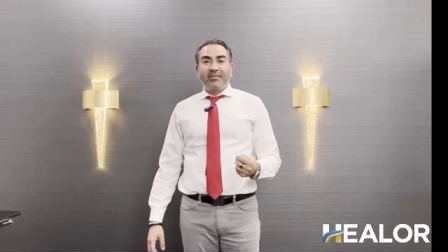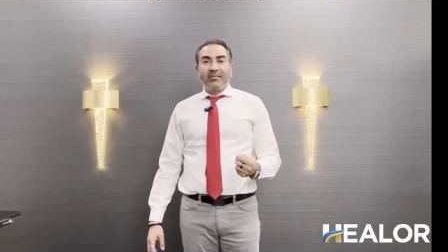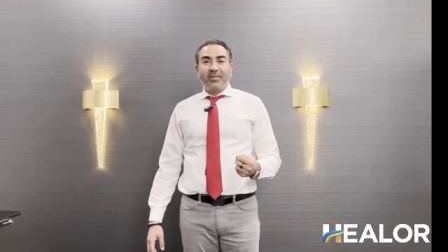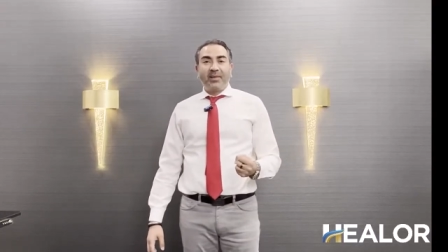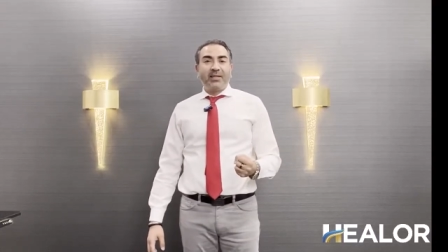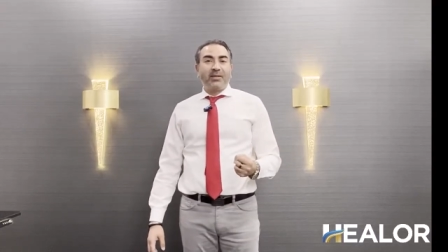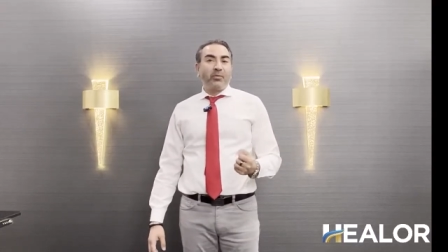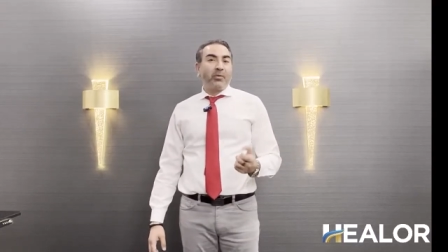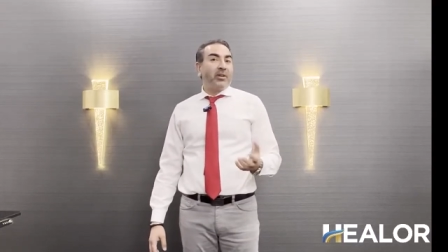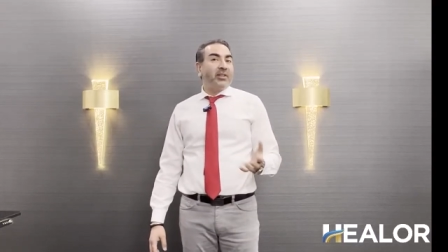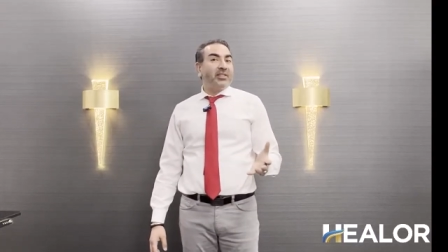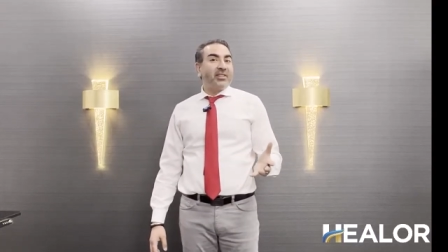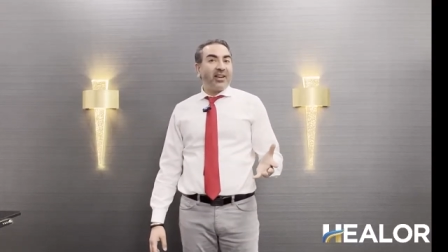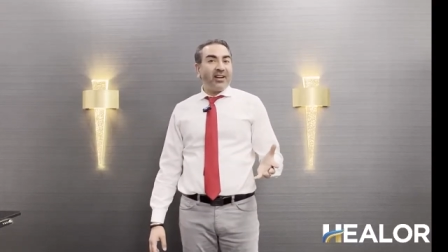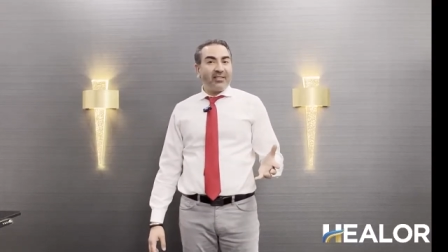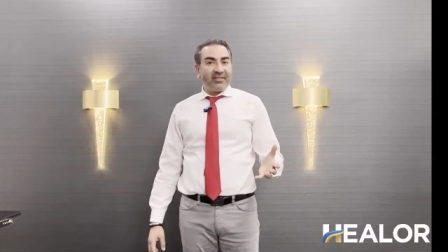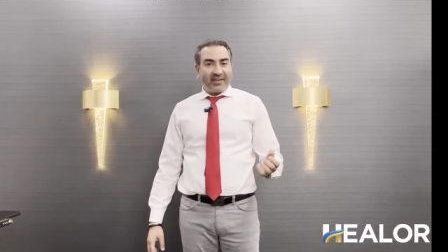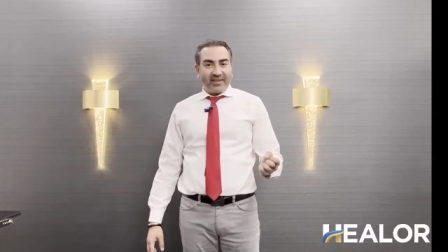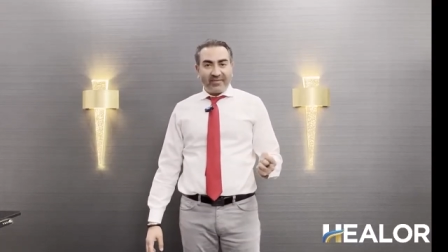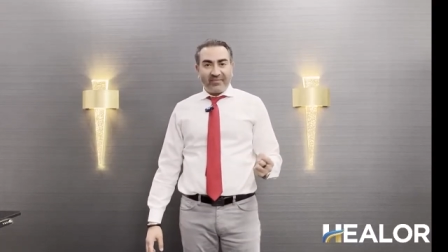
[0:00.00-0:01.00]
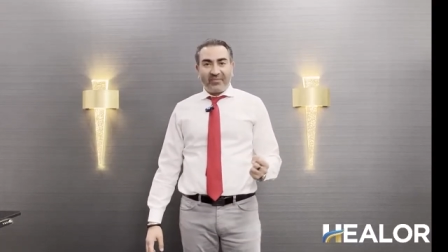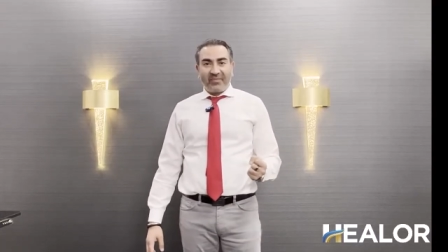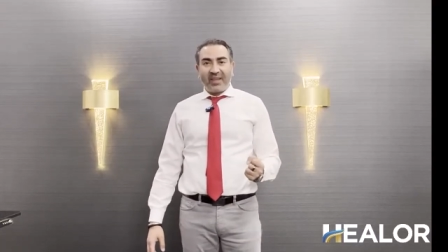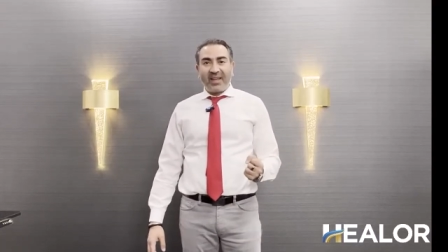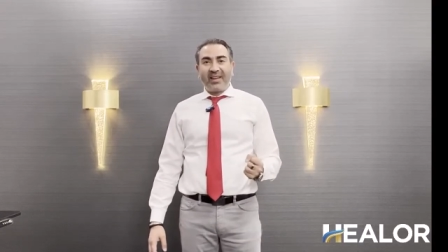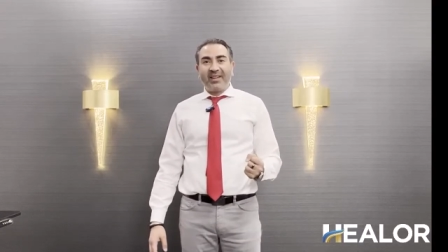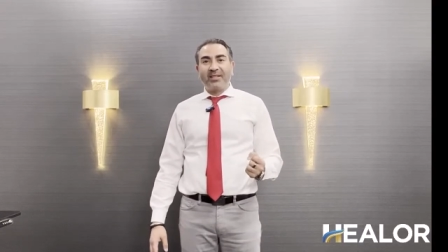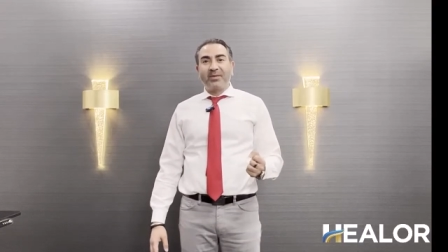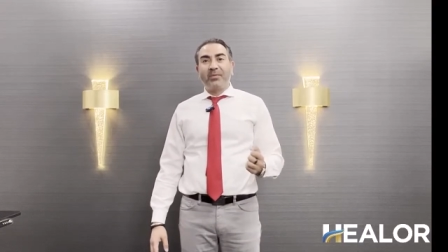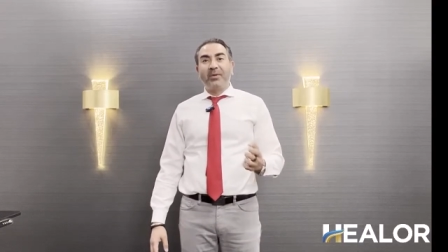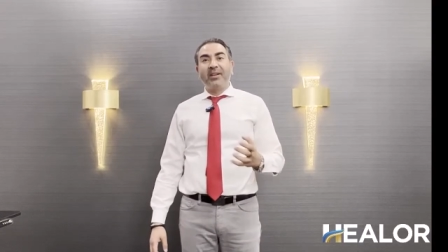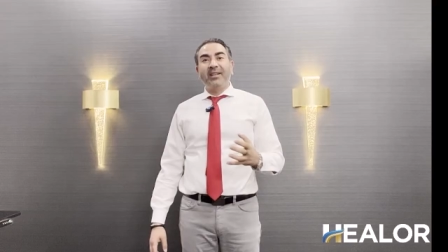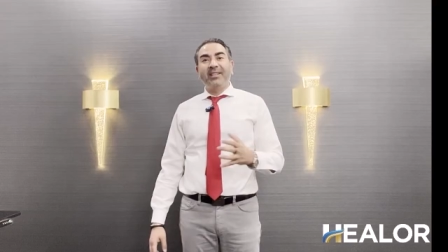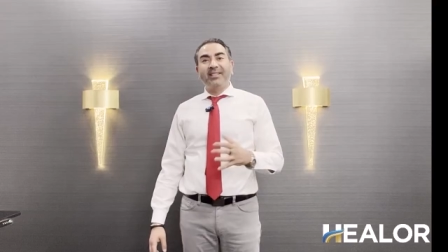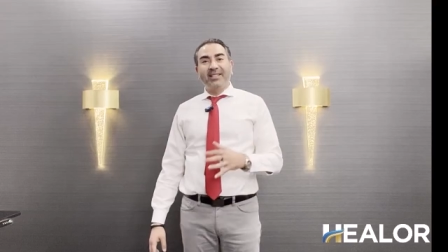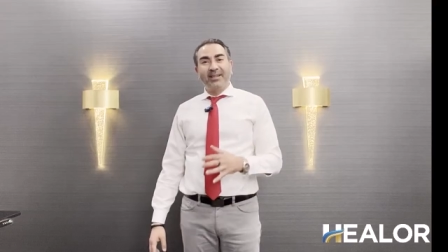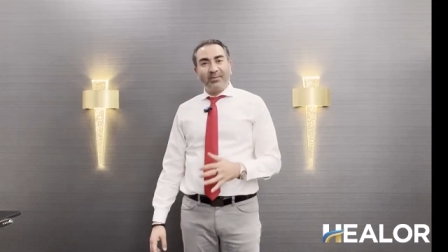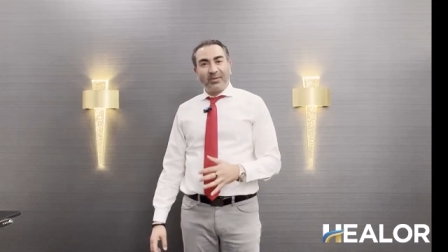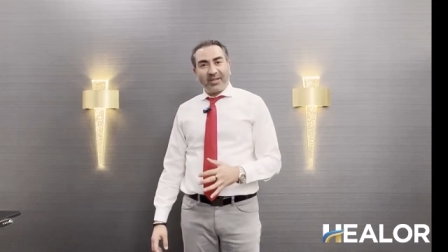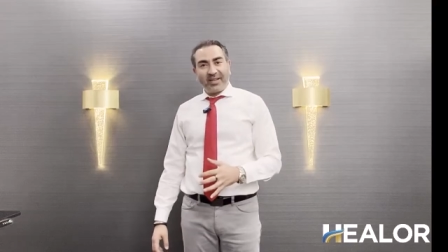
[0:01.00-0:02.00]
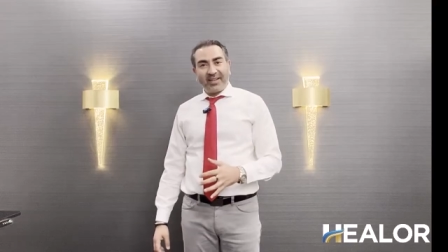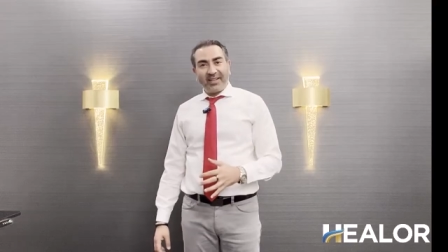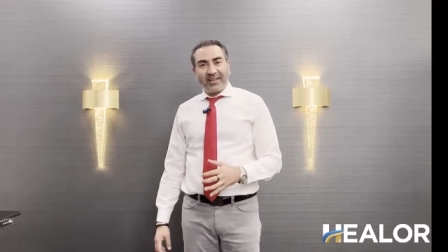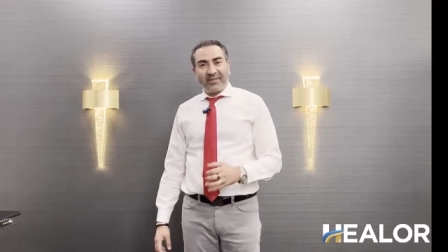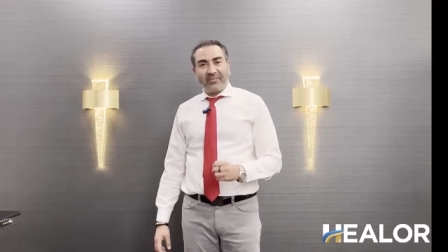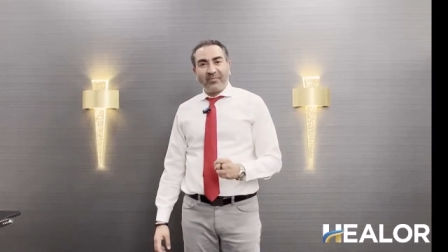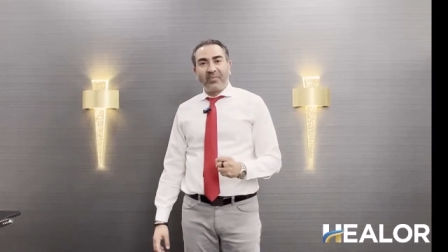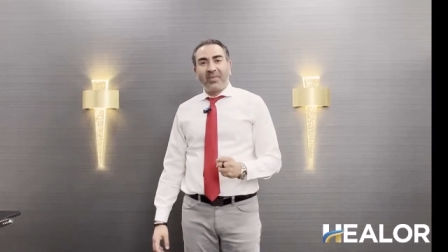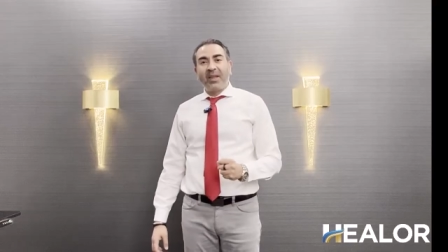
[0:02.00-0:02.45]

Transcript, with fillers: it's very scary and it's very intimidating.